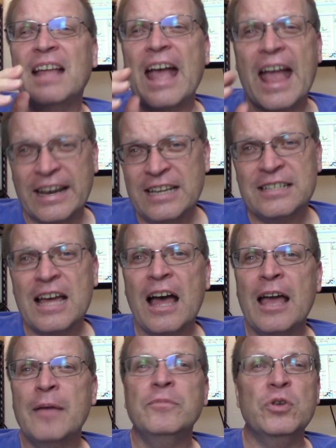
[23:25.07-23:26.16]

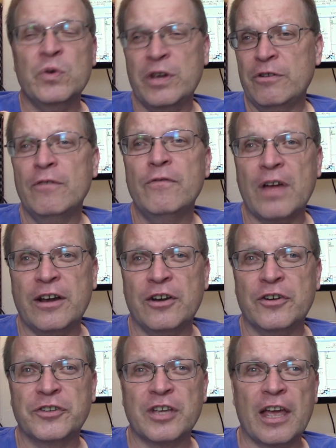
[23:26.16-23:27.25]
Anytime you hear a
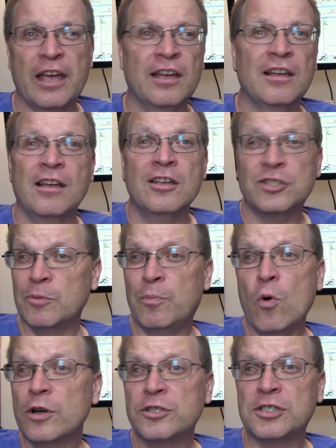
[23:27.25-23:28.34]
vendor say,
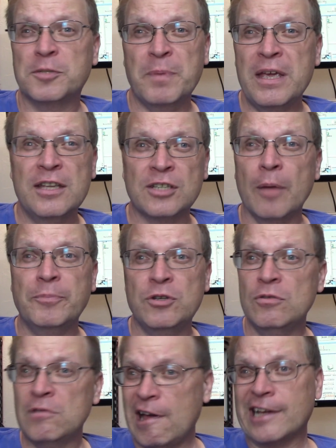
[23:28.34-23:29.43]
supports speeds up
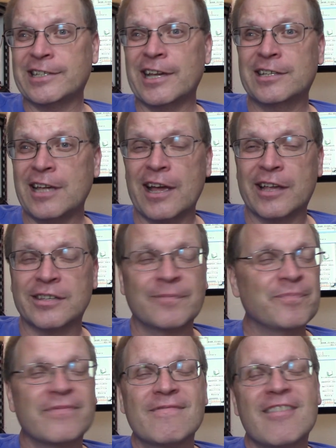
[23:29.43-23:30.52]
to XXX,
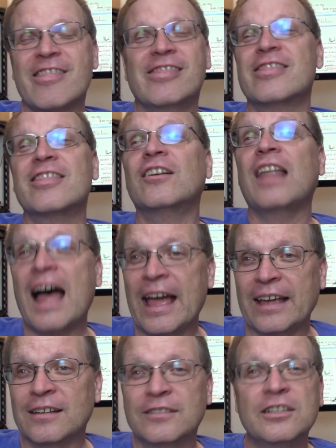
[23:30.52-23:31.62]
they're
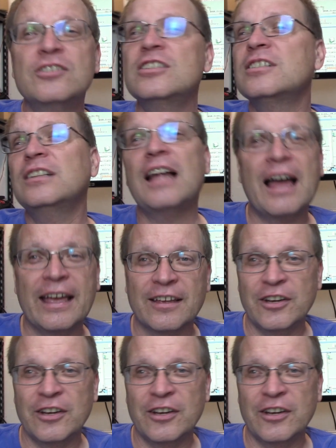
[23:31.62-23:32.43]
lying. They're just lying.